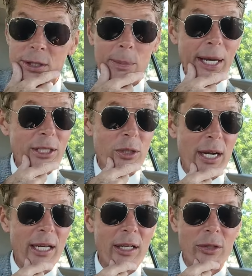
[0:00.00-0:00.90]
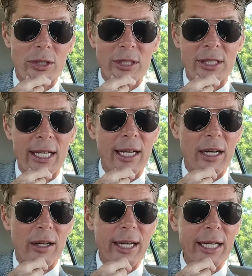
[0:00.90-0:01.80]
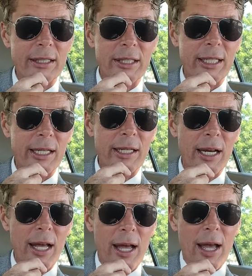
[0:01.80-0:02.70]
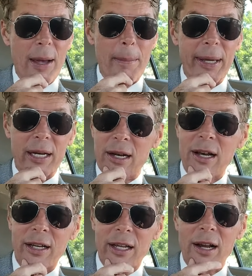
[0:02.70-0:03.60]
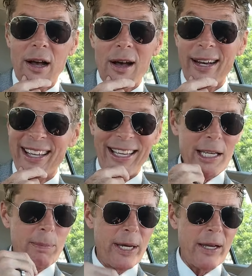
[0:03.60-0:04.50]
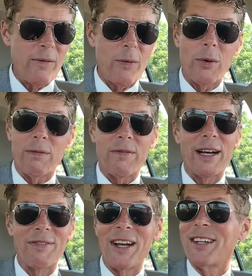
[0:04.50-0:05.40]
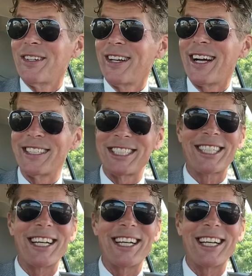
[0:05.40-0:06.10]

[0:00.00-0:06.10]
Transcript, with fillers: Somebody's trying to sell a chicken McNugget on eBay for $500